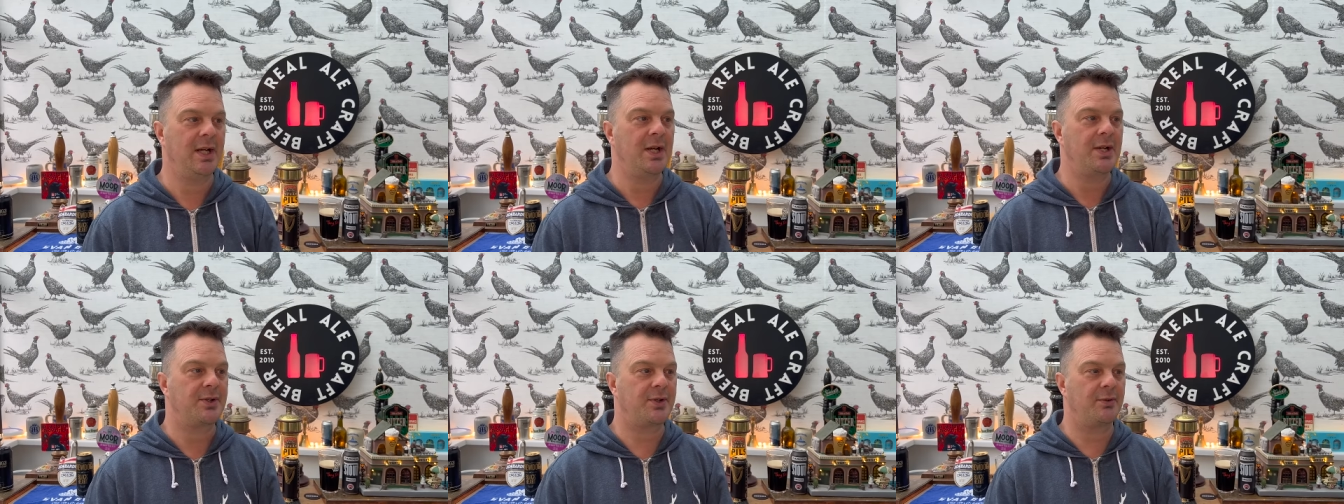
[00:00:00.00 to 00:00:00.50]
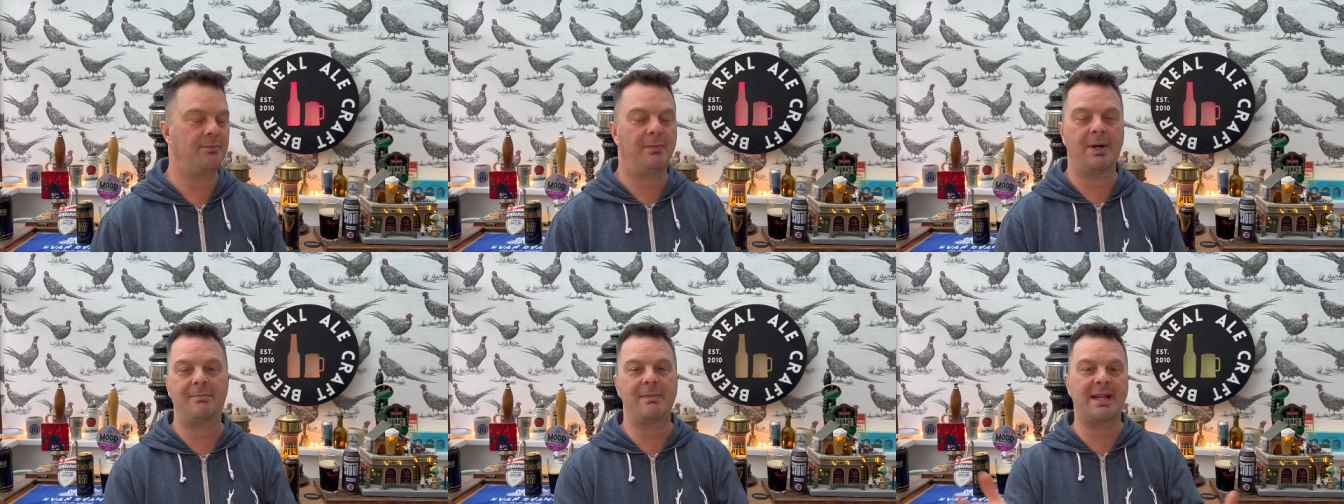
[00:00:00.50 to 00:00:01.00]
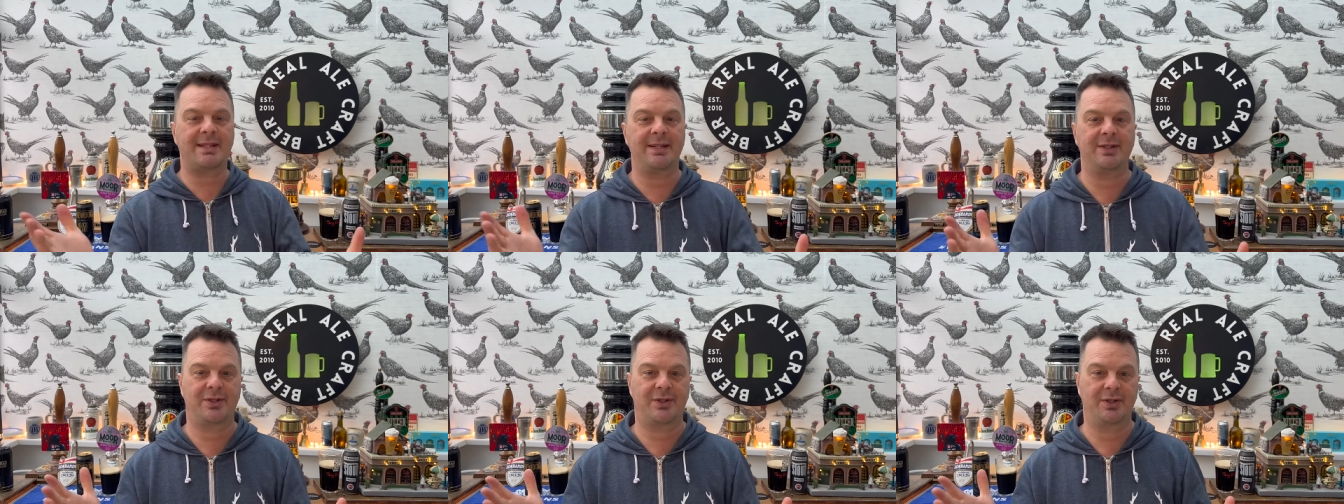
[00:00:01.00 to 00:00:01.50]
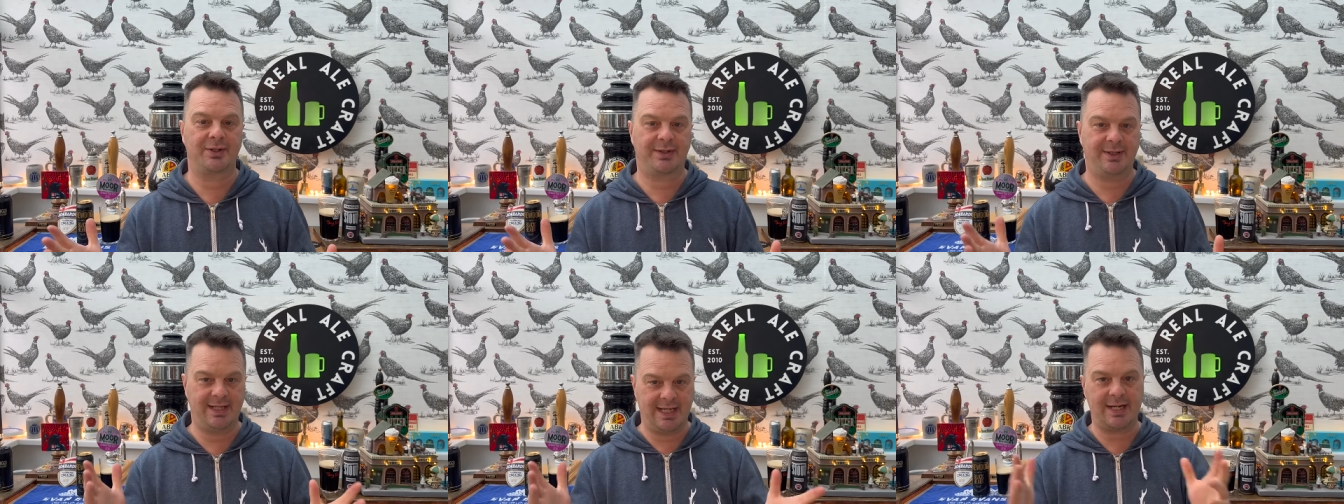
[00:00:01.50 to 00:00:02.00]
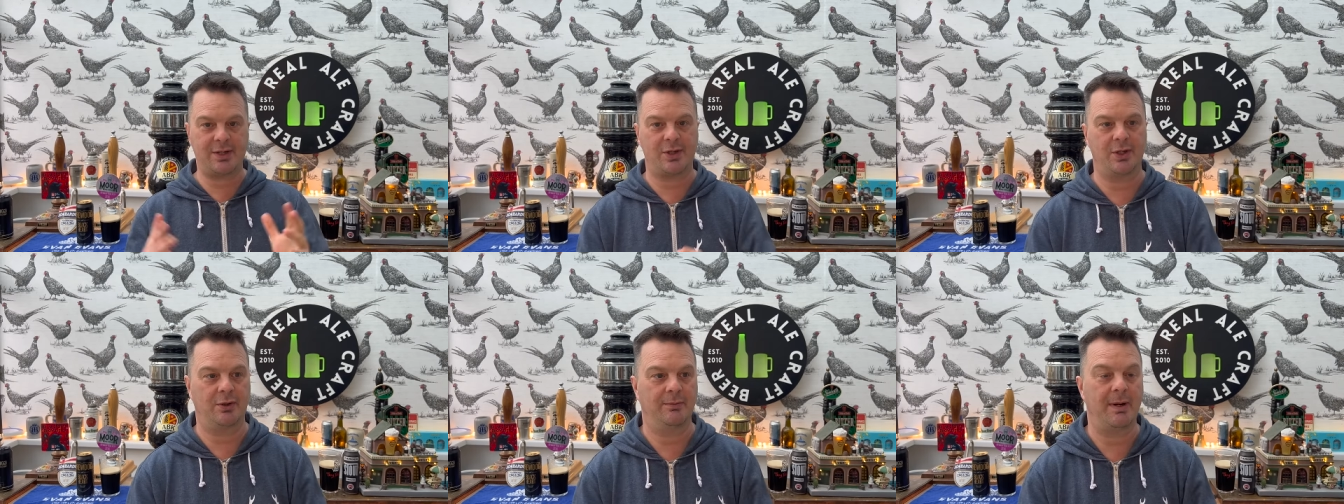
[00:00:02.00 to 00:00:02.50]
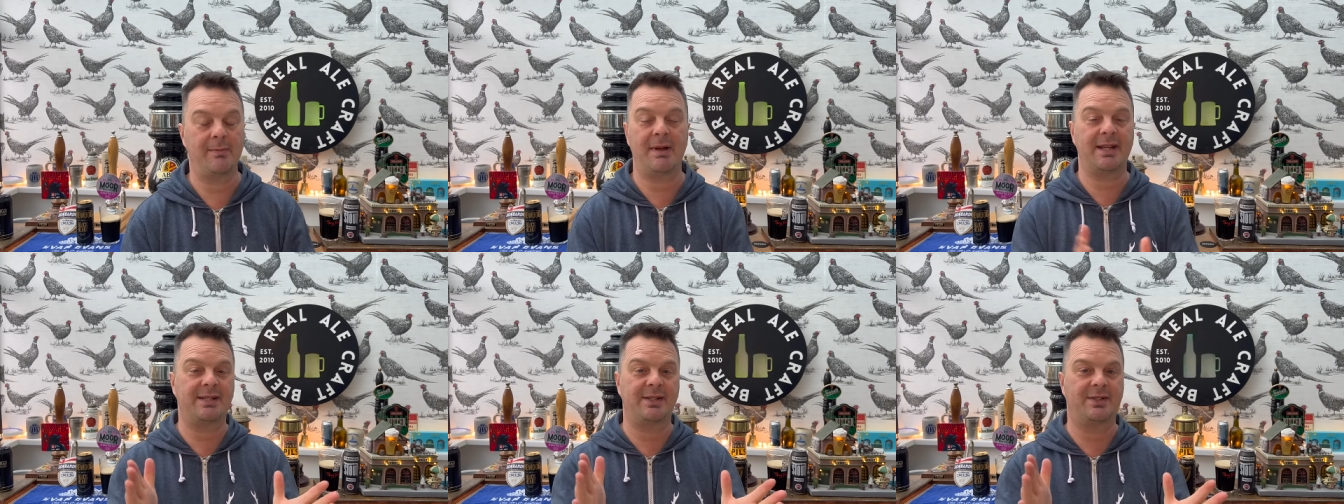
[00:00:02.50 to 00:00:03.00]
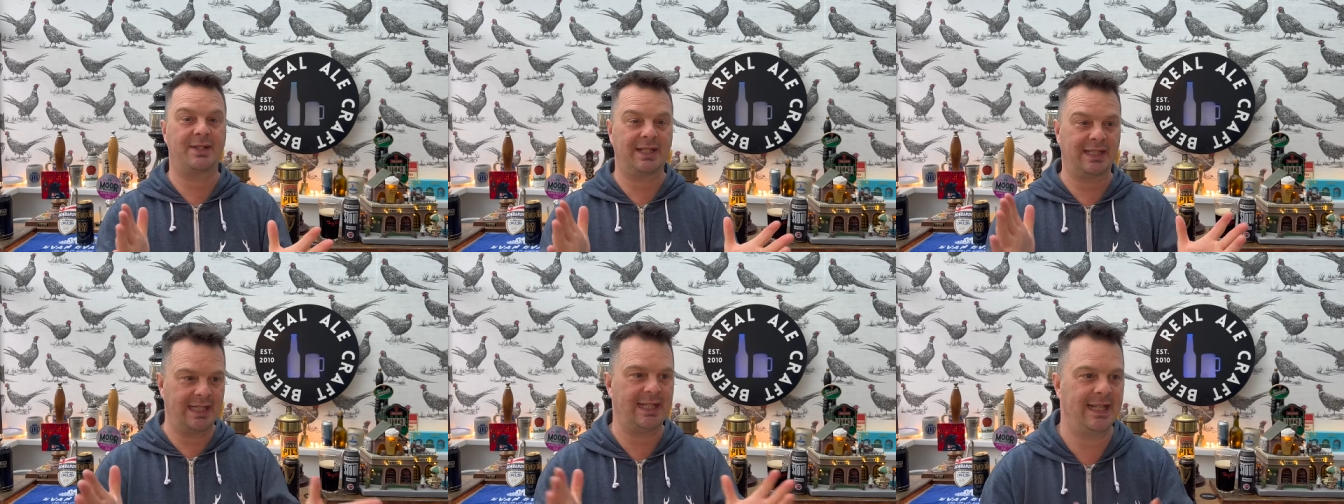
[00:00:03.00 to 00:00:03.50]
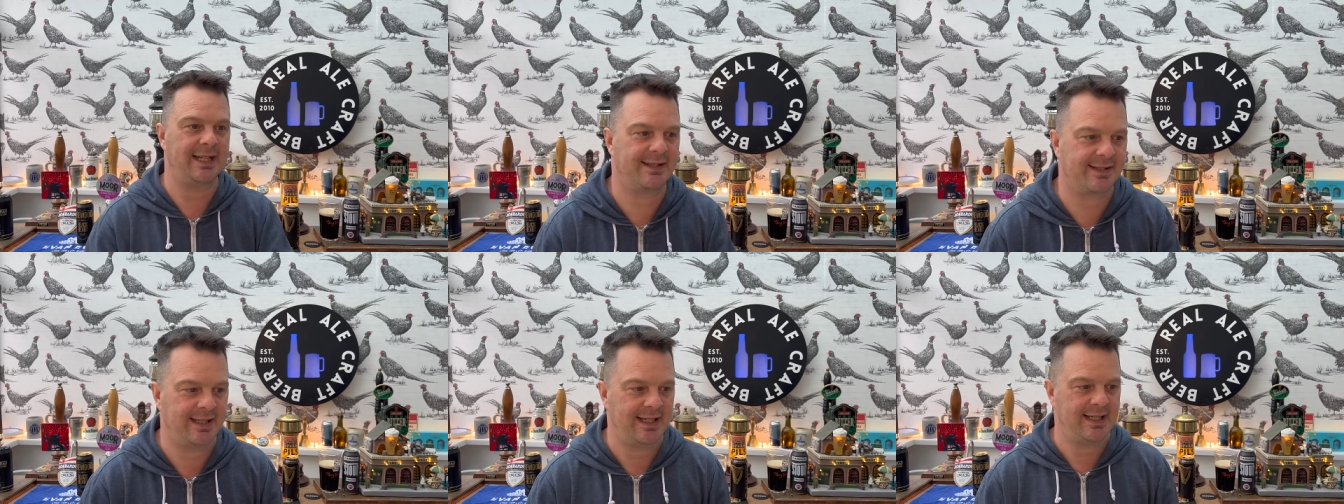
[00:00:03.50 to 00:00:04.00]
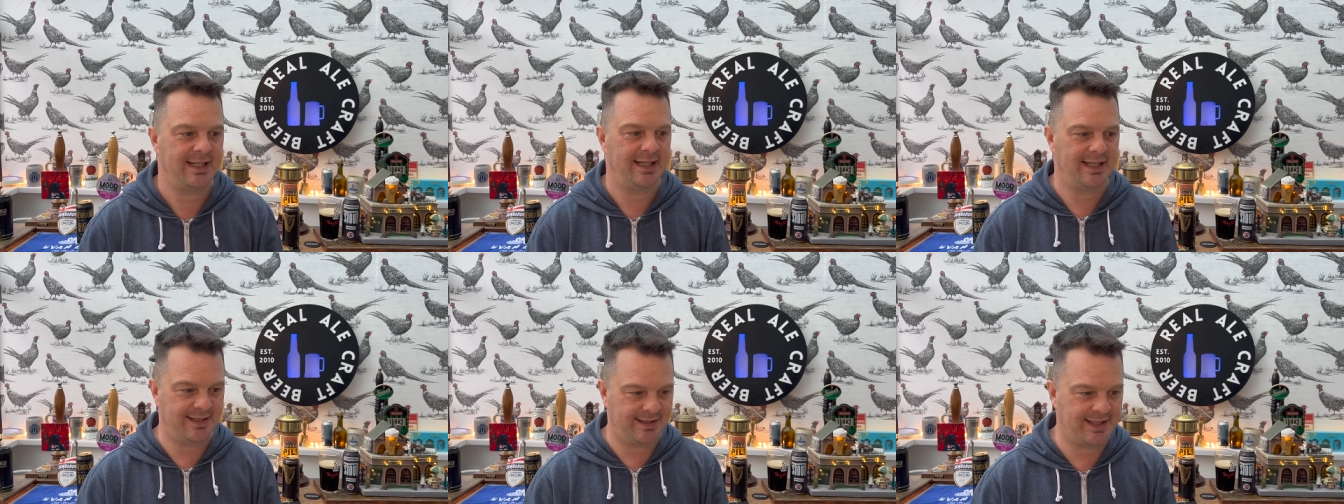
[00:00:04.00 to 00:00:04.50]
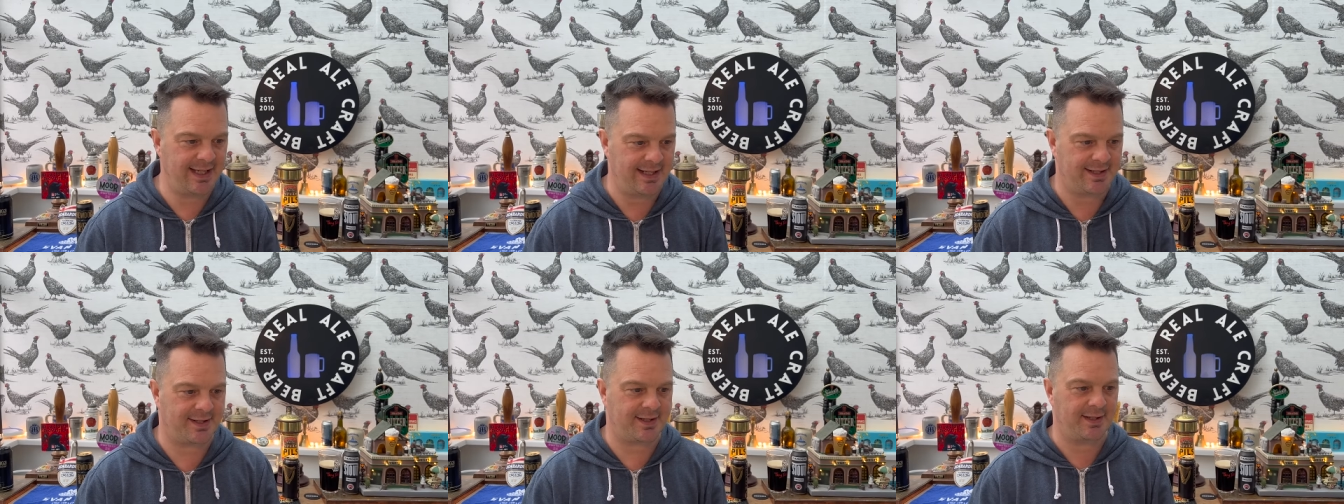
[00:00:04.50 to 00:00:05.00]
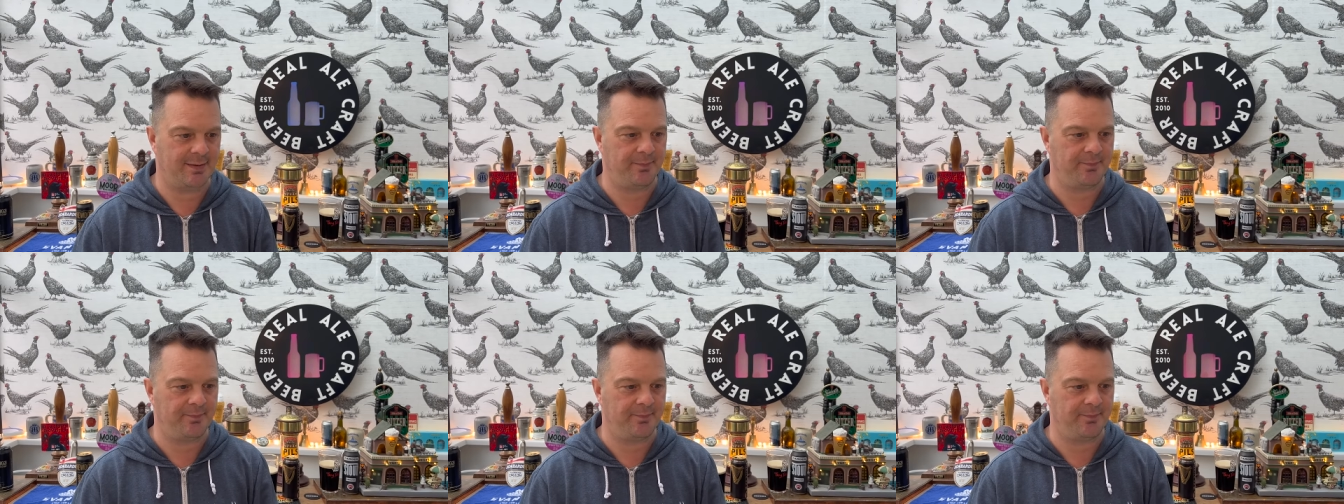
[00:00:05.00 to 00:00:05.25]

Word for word: So my message to Diageo, my message to Guinness is this.